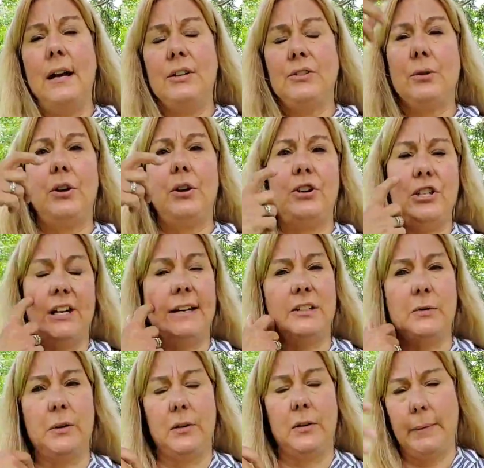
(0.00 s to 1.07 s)
So your
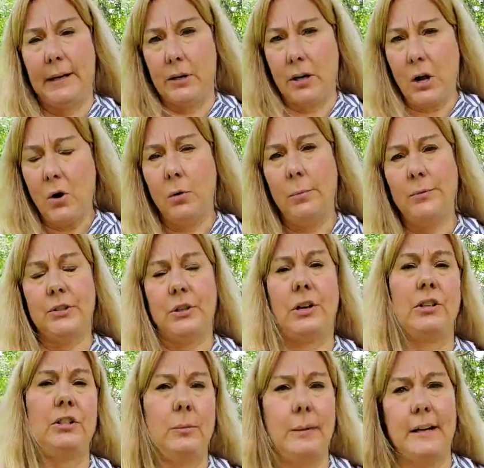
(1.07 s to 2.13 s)
chickens with the bigger combs are going
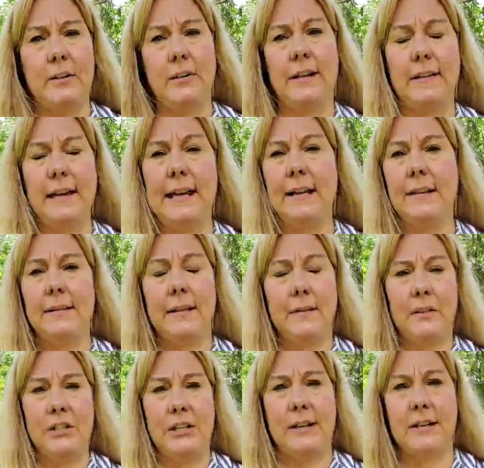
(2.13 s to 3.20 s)
to do better in the heat than
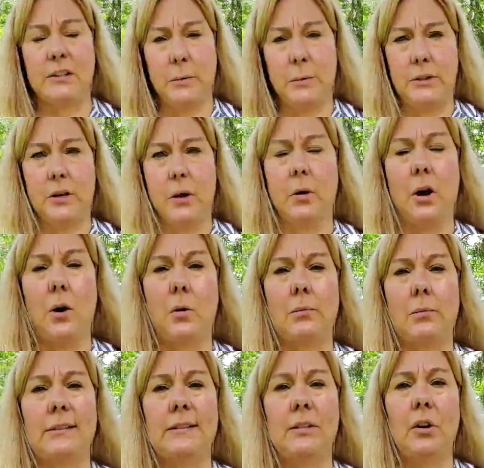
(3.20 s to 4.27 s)
the chickens with no combs.